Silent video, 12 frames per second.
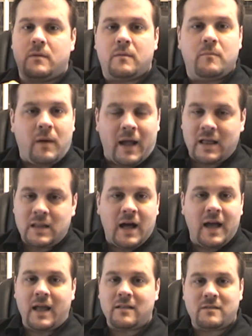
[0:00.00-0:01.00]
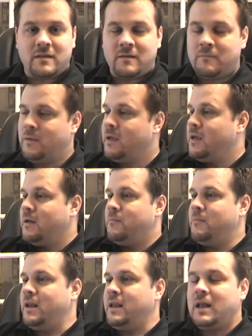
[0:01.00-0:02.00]
my clients, and
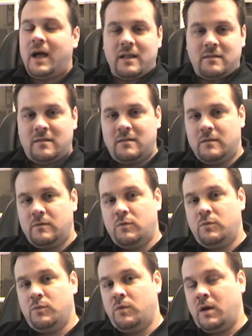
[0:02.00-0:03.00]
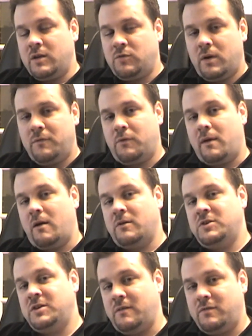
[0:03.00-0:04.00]
many nights running 24-hour
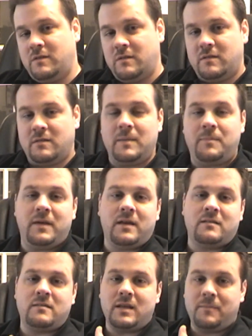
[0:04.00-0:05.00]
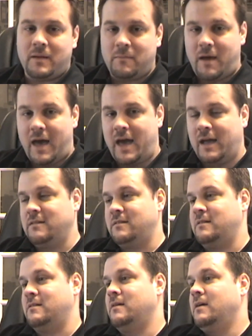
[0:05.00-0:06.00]
shifts, sleeping in sleeping bags,
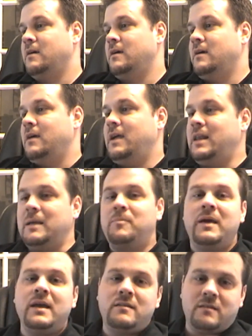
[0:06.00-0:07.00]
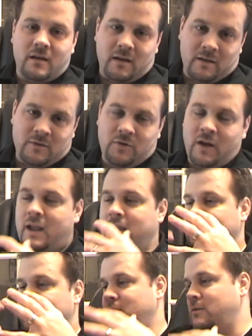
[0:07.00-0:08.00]
and eating pizza, and
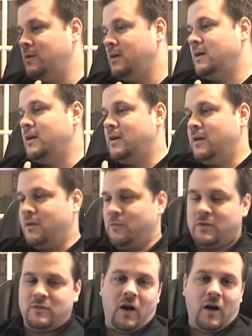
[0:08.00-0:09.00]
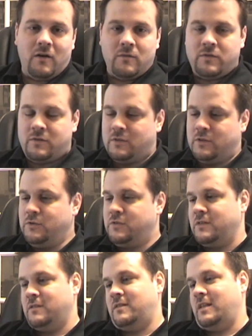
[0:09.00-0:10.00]
trying to resolve
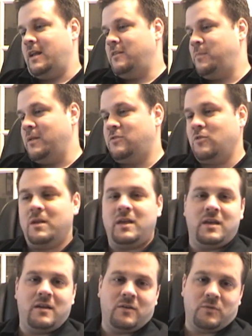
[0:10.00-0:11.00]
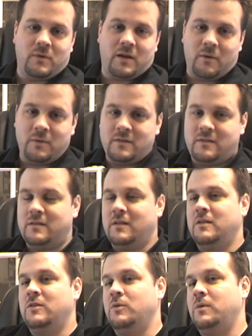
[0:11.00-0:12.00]
solutions that I spent so many years when I was
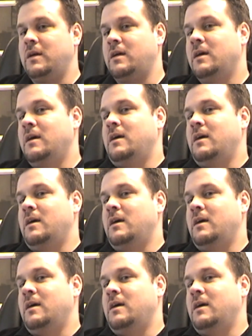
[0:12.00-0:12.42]
doing